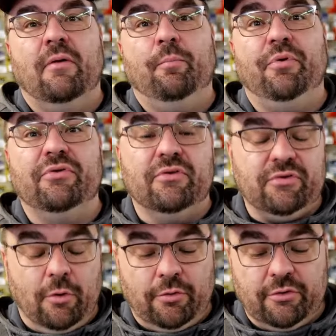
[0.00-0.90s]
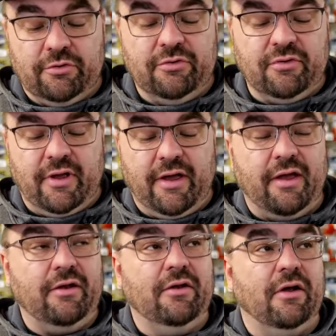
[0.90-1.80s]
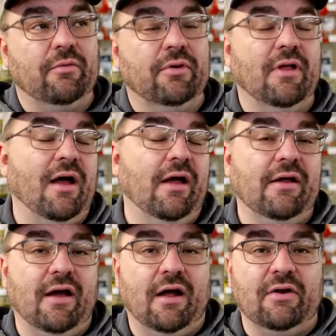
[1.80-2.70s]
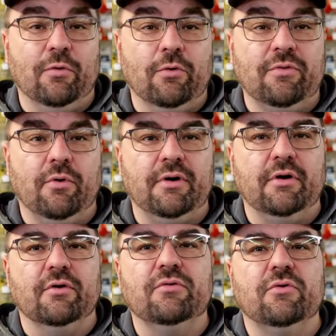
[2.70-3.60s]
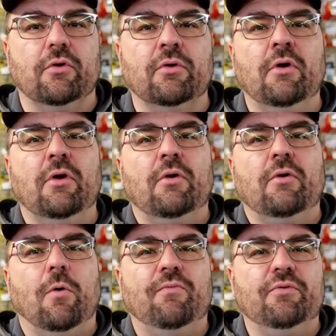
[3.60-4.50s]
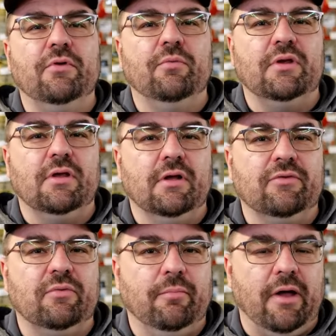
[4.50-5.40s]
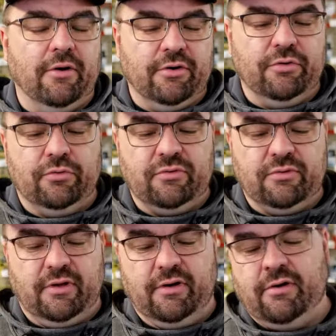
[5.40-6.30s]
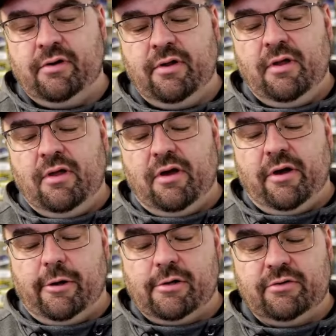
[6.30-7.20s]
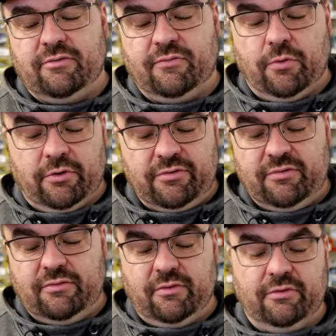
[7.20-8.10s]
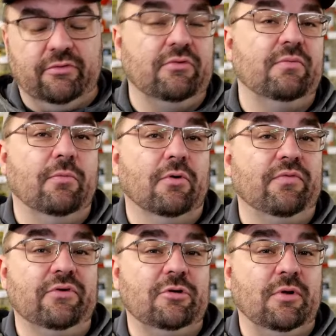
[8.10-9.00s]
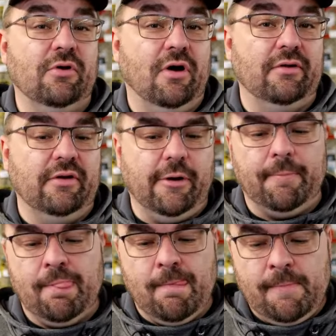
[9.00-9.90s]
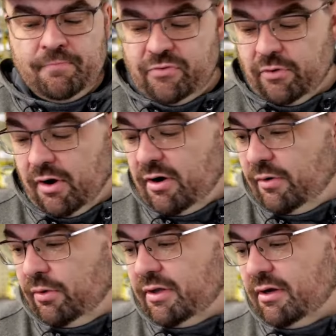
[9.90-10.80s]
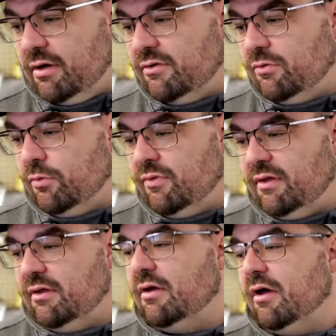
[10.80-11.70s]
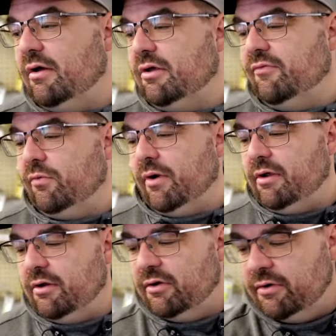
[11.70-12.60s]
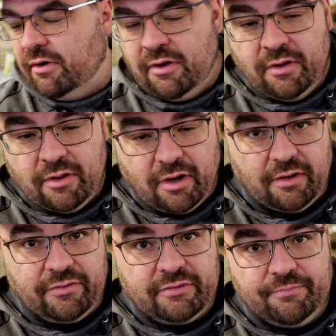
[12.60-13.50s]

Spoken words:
business owners that rely on North Point here. So hopefully we can get some better news there because, of course, there's more fish to be caught in there. So, all right, we'll get into the giveaway here. The